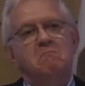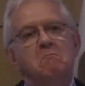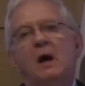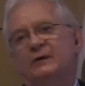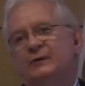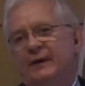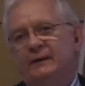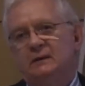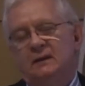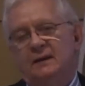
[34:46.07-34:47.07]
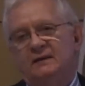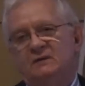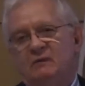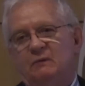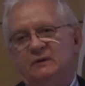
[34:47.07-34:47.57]
moderate
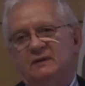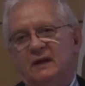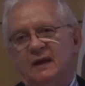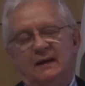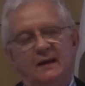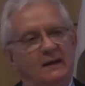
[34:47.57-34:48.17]
as we would say.